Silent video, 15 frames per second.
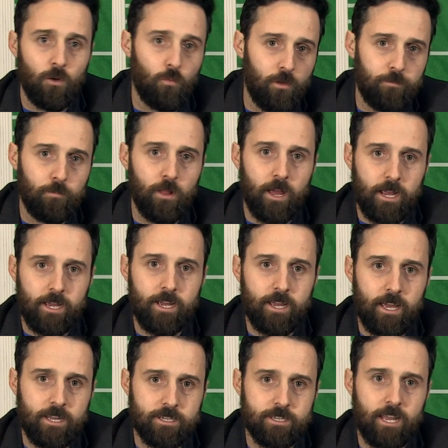with playing
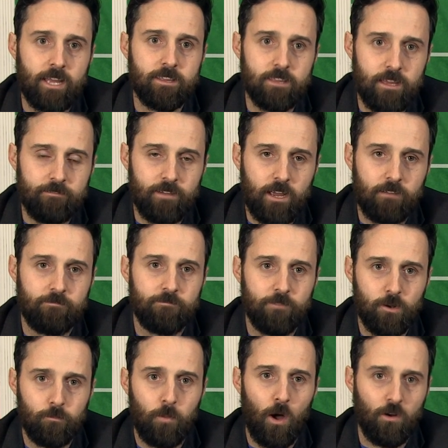against a living
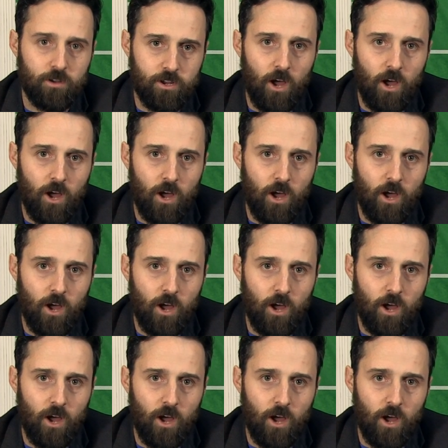football